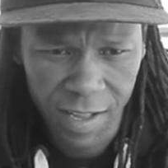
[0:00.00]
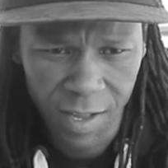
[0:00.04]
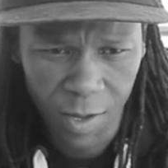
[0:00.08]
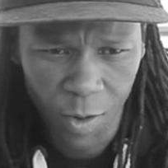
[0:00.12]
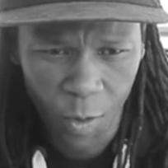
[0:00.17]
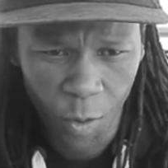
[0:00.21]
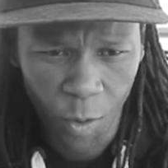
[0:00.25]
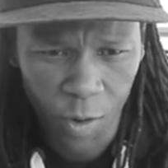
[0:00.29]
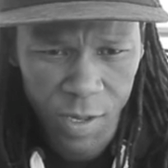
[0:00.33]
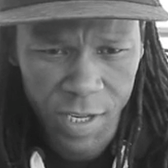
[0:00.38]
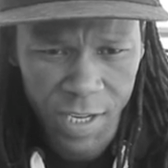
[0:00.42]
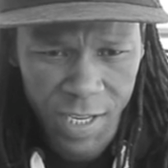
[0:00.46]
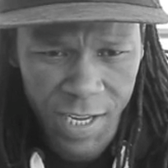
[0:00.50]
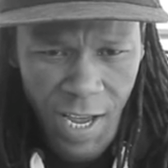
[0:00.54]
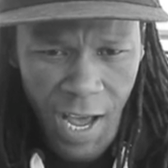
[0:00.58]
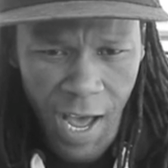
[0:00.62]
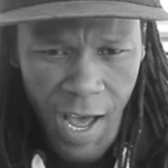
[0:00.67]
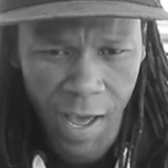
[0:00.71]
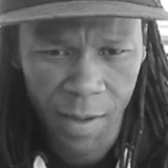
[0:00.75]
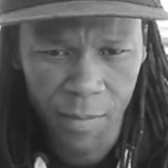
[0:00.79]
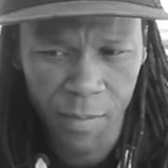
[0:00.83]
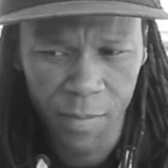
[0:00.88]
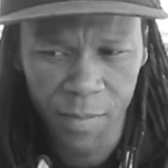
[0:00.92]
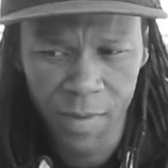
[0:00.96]
all the
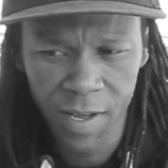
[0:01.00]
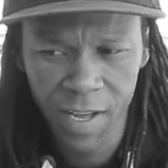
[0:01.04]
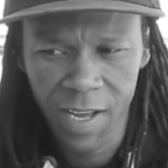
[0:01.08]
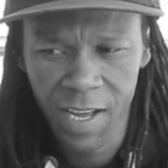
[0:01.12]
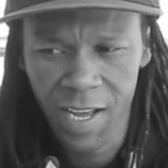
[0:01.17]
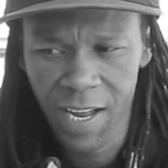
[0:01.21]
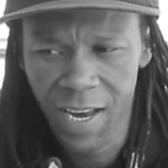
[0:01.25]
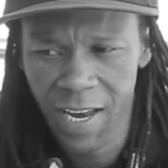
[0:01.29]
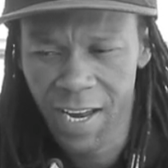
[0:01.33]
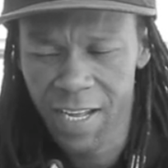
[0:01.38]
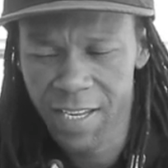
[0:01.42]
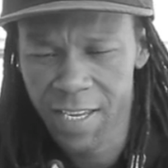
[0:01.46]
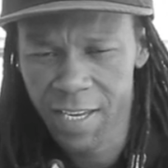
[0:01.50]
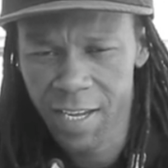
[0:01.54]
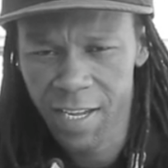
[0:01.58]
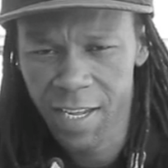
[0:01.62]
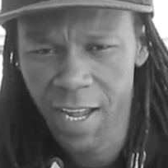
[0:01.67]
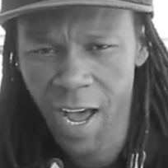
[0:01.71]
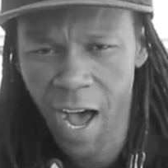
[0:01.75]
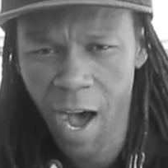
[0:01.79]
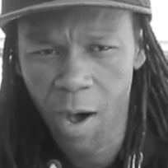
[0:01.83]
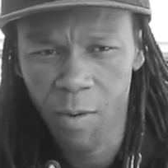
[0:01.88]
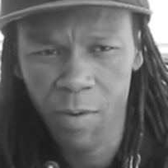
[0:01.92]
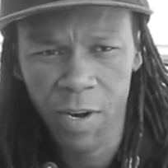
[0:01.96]
time. Let's sit
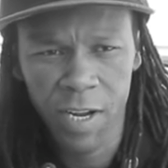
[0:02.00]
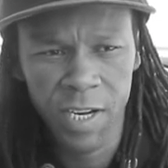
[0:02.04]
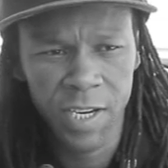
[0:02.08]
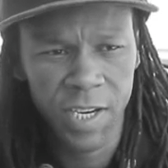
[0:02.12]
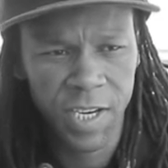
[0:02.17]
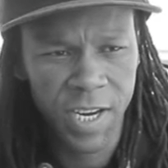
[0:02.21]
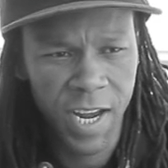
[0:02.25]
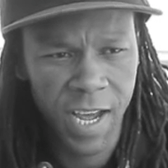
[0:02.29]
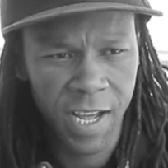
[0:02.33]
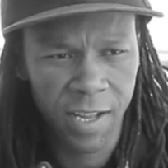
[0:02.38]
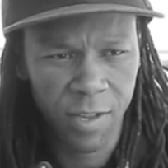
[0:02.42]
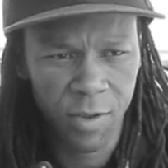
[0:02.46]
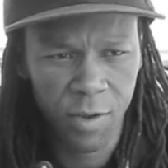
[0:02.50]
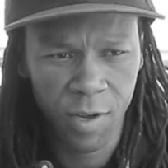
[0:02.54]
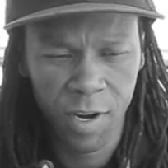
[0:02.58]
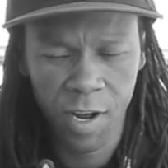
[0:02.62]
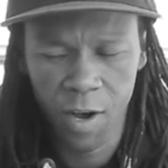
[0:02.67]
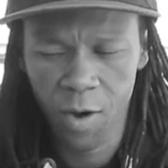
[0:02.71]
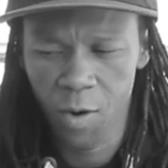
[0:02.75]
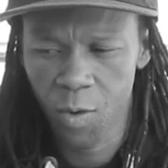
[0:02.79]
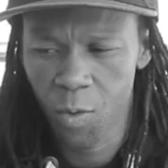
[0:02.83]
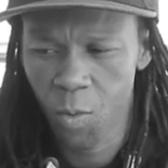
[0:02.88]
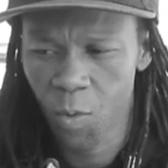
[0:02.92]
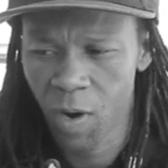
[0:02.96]
down and chat, you
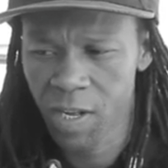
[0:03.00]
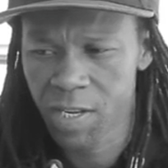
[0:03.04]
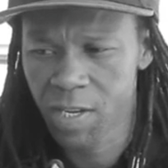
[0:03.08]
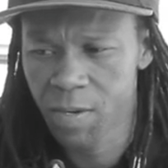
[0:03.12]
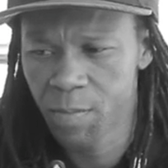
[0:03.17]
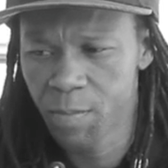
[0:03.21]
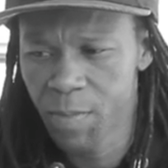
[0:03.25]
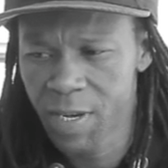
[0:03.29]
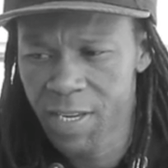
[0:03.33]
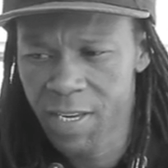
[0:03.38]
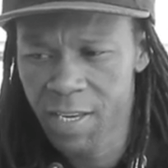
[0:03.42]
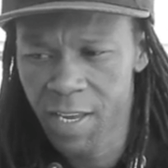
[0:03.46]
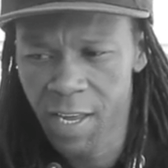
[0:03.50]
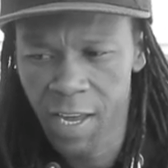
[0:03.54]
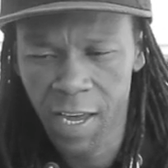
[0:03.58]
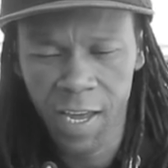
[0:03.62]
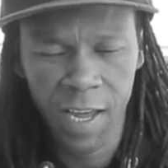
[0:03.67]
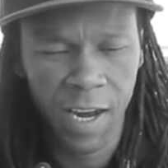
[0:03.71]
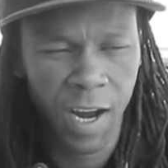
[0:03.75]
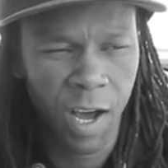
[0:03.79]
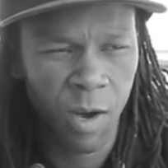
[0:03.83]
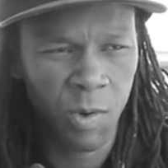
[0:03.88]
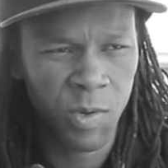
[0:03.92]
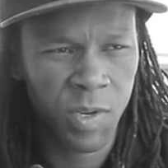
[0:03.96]
know, what's missing
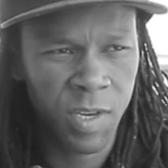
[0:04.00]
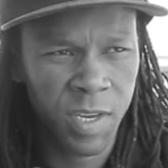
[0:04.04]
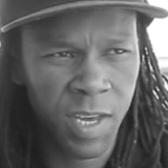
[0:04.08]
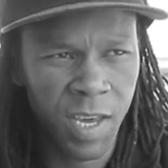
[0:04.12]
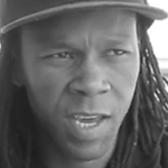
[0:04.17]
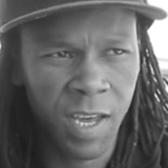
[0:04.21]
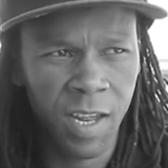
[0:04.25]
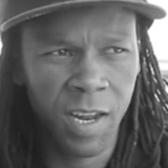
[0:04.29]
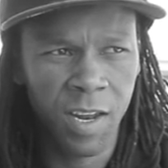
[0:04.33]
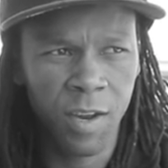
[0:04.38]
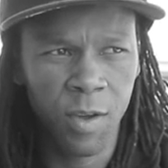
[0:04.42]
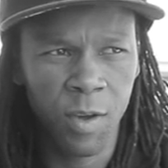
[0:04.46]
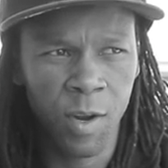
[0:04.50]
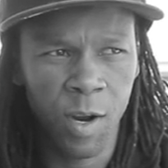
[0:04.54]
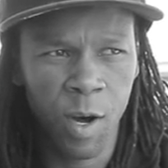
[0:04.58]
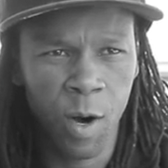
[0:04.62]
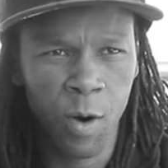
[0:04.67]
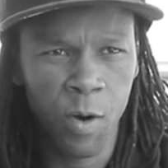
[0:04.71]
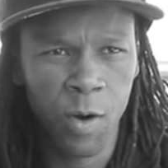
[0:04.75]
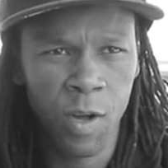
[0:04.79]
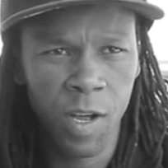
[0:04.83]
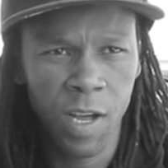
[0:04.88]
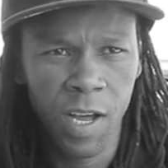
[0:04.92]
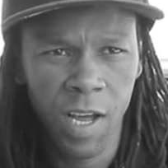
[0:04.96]
in our scene, you
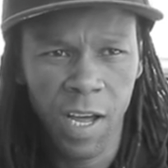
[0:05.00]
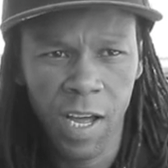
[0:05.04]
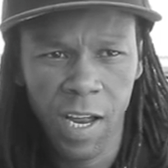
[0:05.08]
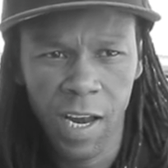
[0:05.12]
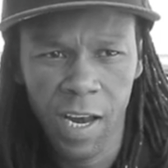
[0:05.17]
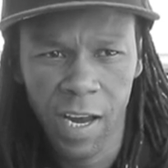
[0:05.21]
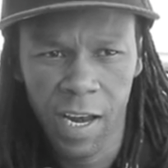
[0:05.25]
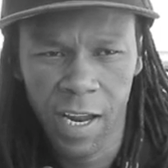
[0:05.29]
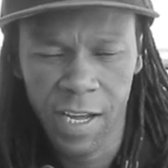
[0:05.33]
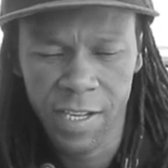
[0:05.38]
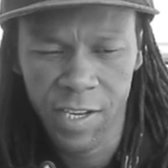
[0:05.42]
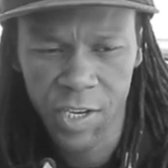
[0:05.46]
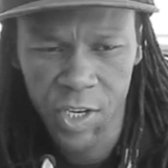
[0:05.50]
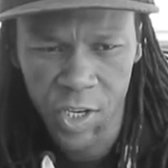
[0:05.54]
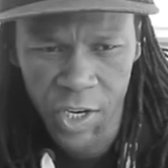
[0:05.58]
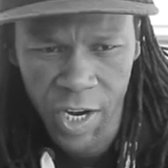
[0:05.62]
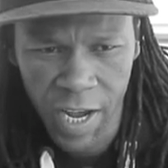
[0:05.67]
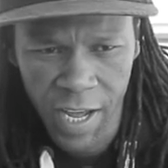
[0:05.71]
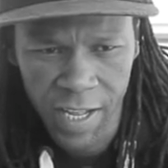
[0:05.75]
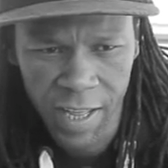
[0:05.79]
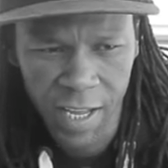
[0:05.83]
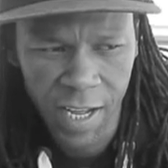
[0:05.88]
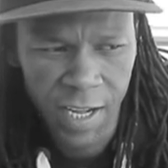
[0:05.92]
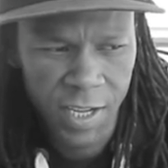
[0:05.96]
know. Let's
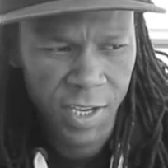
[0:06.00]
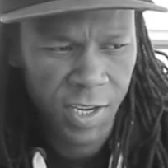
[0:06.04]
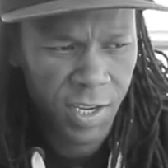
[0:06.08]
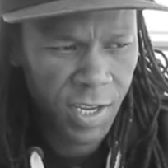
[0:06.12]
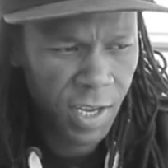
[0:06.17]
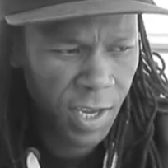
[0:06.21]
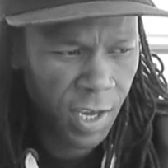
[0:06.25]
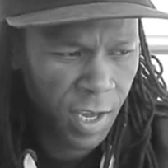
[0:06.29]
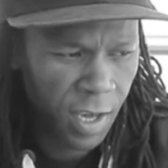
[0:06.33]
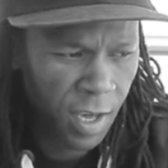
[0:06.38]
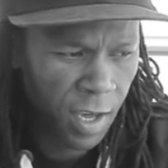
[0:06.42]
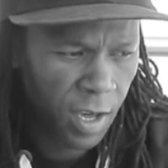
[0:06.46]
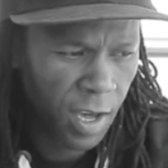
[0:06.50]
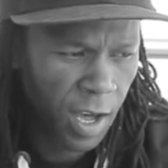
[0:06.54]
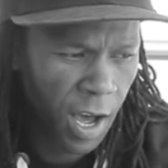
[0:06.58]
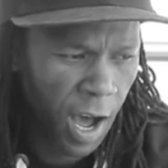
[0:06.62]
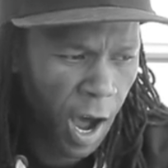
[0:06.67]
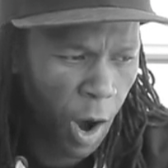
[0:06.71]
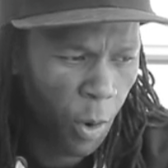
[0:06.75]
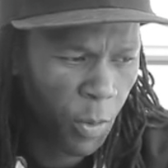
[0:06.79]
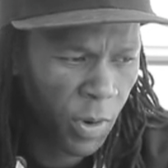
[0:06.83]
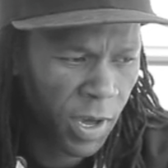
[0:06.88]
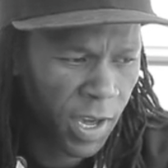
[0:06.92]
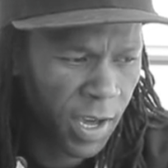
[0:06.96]
chat and see
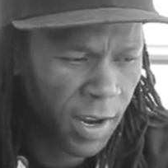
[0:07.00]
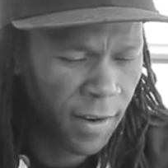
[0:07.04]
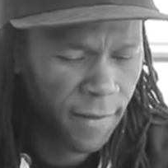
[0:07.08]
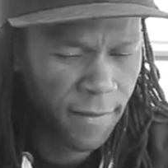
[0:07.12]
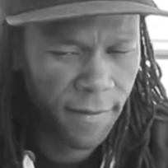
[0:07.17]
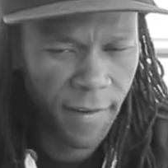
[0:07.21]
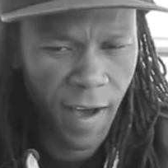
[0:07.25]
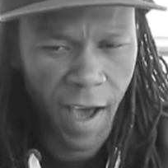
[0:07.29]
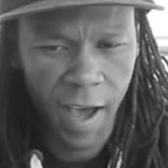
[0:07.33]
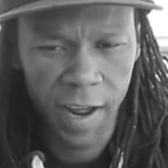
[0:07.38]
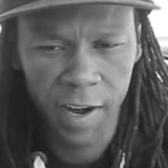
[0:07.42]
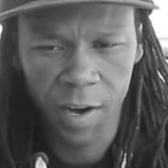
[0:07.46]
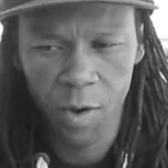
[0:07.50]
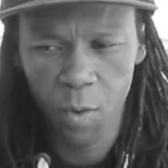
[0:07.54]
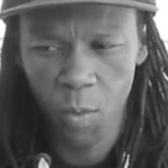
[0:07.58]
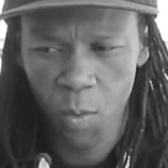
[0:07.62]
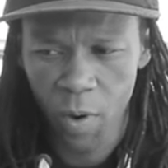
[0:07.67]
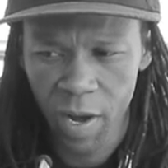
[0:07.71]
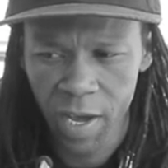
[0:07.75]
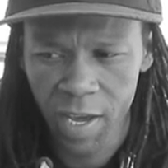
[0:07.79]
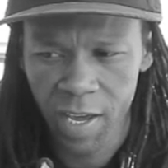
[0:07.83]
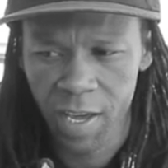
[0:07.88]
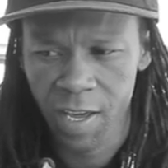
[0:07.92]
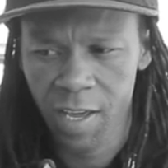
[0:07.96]
how we can find a
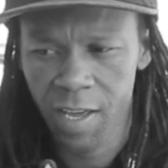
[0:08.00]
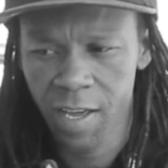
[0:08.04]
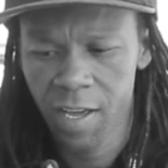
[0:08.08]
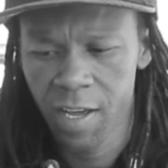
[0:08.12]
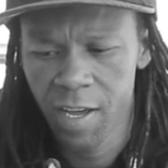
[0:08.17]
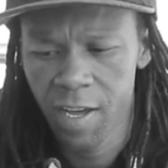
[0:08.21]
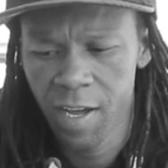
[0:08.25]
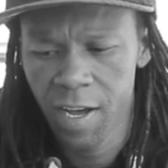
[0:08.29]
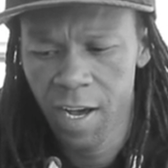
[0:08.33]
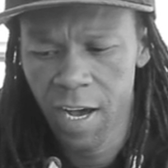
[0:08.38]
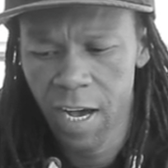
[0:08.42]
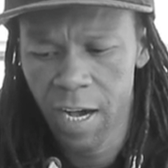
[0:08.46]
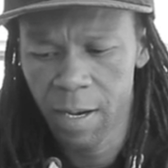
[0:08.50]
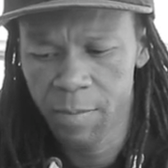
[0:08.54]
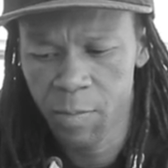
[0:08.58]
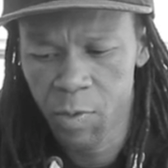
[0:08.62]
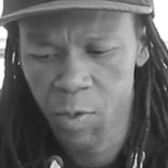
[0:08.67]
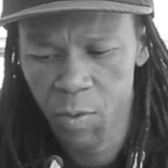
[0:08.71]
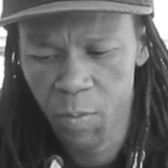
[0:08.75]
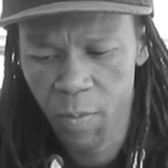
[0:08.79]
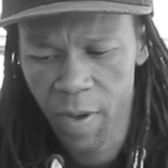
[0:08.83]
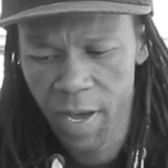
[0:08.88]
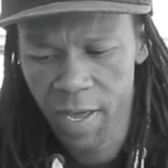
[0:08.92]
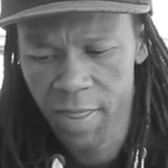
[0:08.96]
way
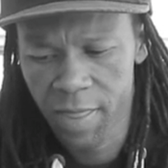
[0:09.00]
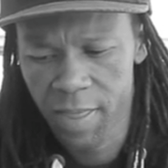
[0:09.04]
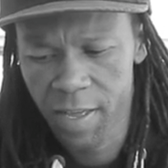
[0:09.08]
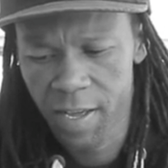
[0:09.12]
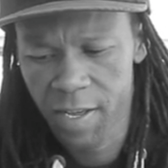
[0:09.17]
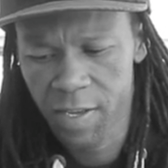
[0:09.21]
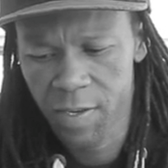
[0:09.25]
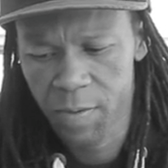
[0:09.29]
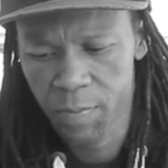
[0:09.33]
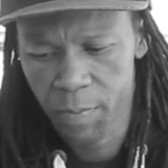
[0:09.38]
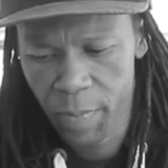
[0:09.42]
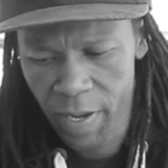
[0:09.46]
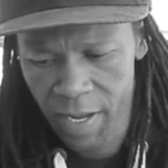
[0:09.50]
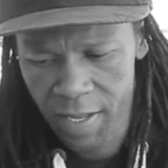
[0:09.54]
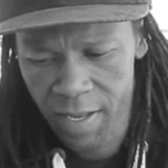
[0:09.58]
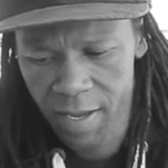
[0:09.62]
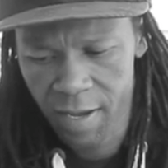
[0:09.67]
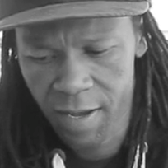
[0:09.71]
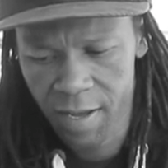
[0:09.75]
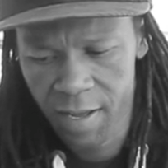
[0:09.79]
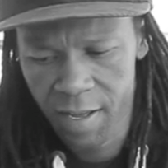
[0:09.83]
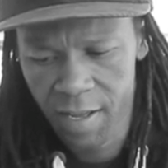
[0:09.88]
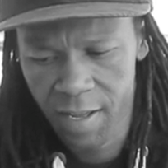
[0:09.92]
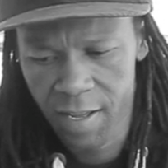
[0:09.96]
to make things
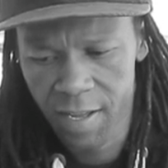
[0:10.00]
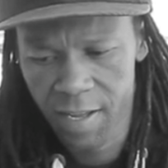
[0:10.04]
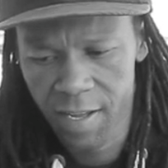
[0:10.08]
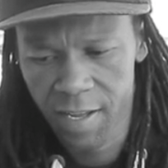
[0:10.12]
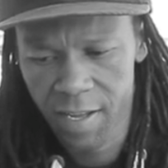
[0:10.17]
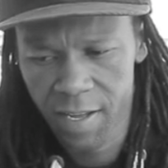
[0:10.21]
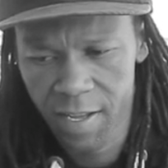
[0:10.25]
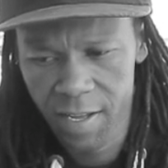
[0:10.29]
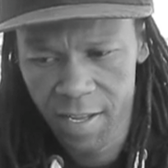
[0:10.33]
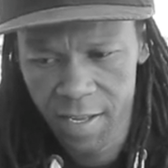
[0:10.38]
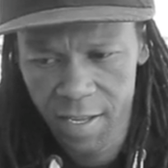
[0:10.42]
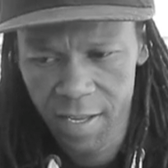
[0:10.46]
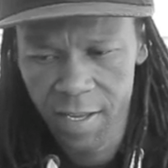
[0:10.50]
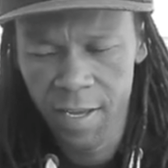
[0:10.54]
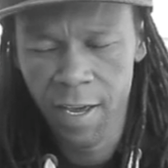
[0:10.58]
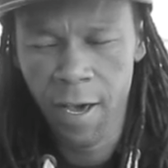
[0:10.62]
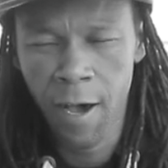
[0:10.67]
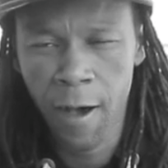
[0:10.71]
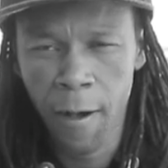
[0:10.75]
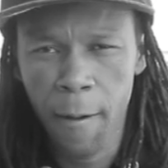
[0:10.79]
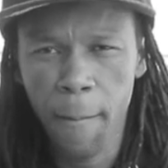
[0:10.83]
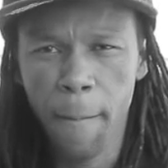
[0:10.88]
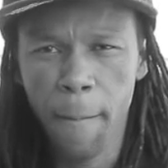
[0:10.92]
better. Yeah.